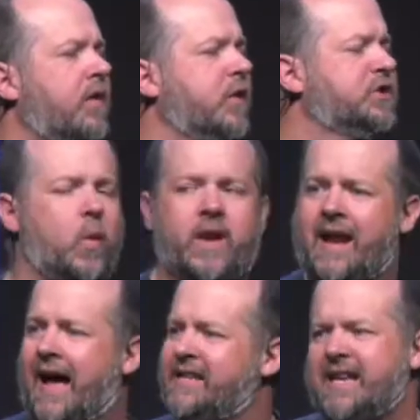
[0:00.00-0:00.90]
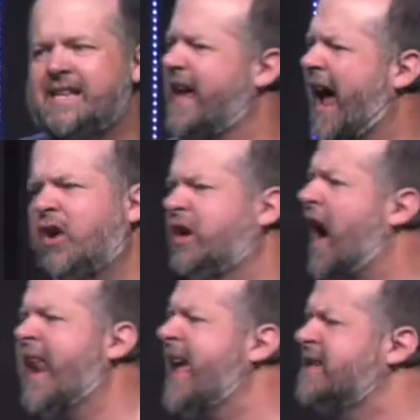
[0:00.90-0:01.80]
verse 29 says that our
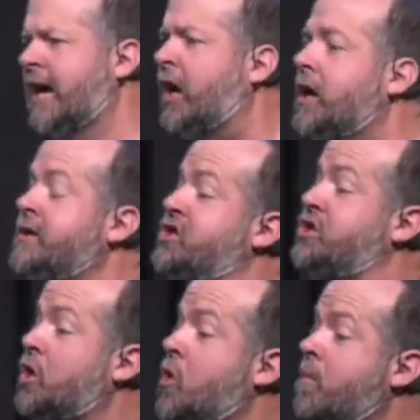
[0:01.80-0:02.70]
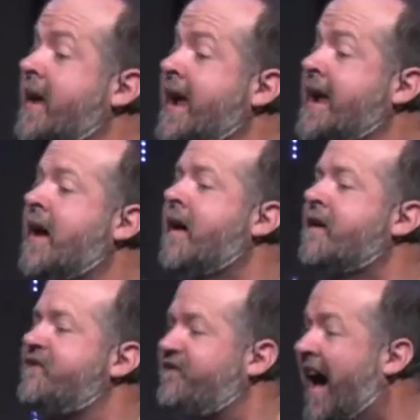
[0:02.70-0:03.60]
God is a consuming
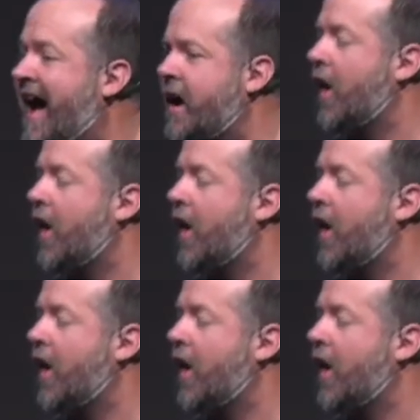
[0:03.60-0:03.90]
fire.